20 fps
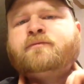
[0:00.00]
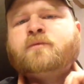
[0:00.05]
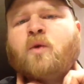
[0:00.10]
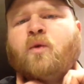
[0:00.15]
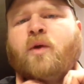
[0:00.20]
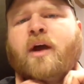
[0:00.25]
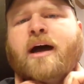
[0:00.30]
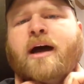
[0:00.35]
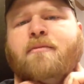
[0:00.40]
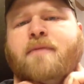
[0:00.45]

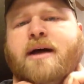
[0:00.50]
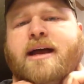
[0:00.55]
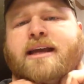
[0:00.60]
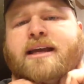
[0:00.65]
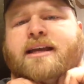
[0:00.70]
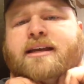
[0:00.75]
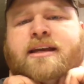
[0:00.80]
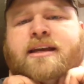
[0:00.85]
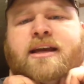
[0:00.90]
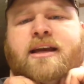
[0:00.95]
right back
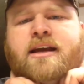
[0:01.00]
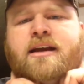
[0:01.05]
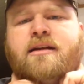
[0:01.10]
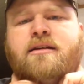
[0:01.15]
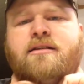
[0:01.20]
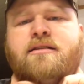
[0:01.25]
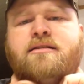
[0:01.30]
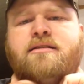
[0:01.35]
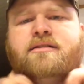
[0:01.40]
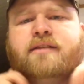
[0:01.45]
in
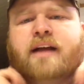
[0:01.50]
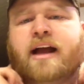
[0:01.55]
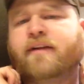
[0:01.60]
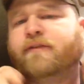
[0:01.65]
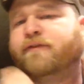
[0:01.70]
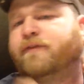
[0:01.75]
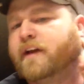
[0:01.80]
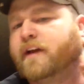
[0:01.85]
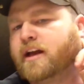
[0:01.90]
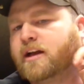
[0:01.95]
here. I can
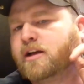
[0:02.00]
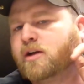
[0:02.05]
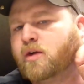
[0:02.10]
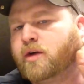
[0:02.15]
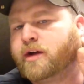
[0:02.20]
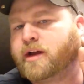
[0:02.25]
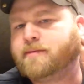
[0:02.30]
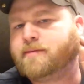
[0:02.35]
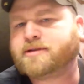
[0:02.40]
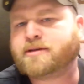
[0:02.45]
feel it
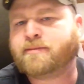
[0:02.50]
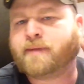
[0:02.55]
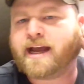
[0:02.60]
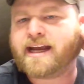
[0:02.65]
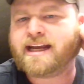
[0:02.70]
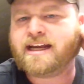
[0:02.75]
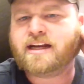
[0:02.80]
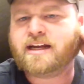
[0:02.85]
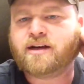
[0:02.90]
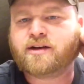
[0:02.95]
going up to my
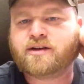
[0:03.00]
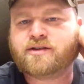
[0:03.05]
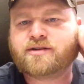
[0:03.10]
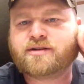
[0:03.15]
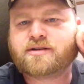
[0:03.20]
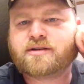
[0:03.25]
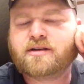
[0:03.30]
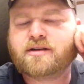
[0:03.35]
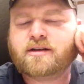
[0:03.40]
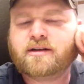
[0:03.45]
ears.